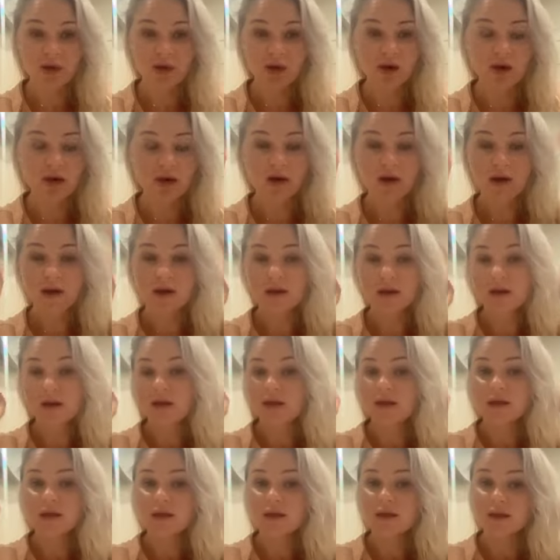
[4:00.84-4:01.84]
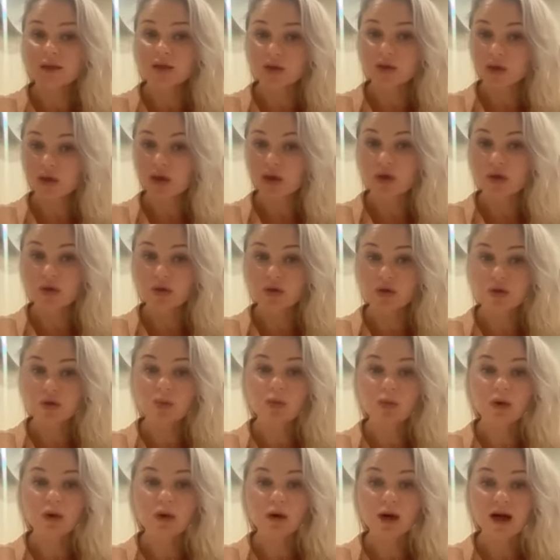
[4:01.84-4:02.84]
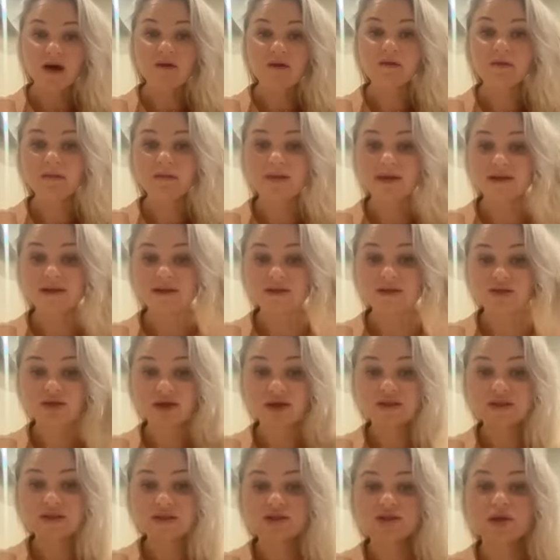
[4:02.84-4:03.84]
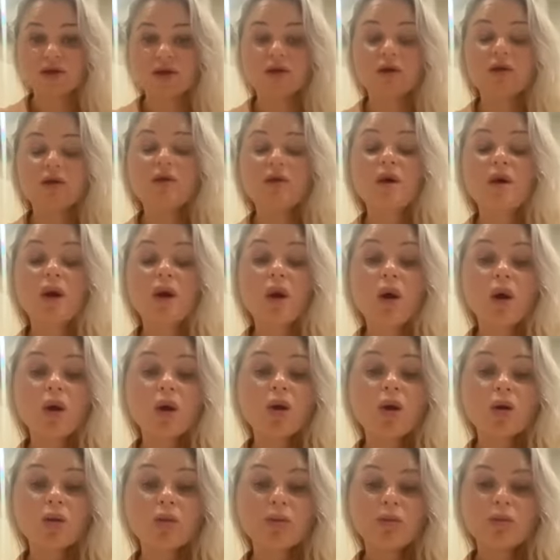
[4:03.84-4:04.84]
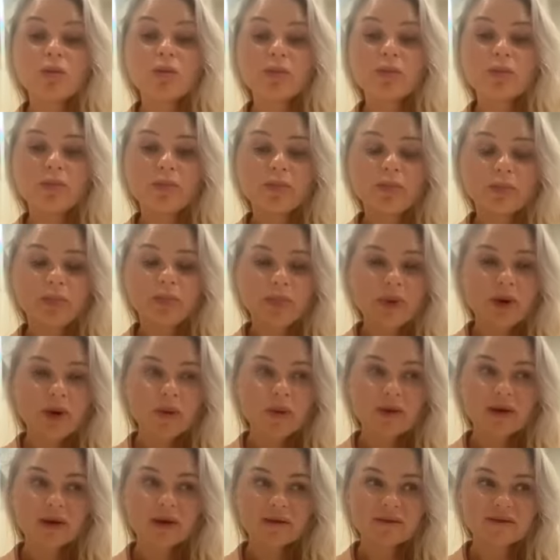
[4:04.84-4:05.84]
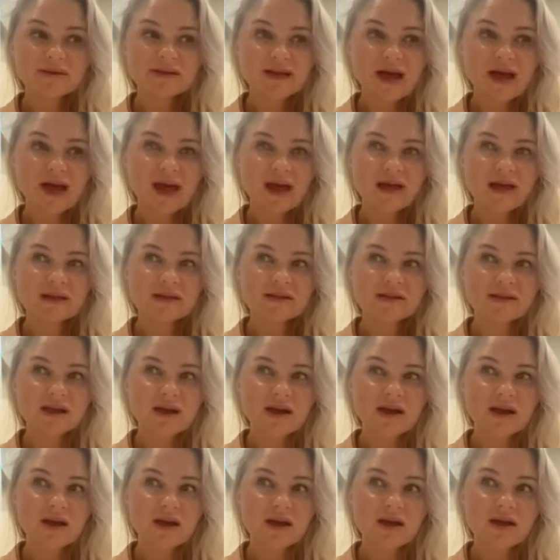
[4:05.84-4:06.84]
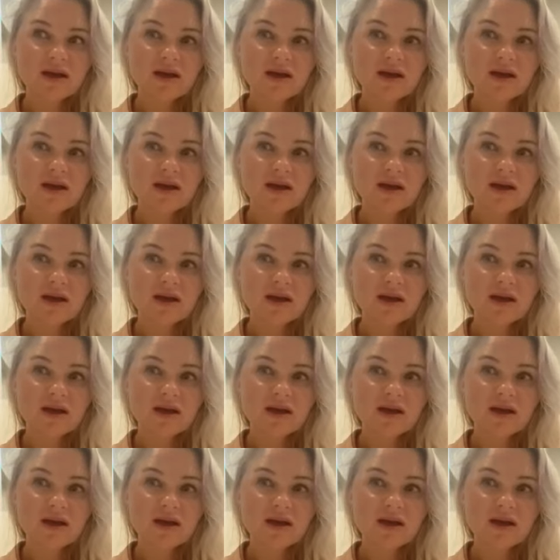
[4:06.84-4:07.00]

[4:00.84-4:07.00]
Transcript: you are, you know, you have amazing traits to you. But what I'm saying is that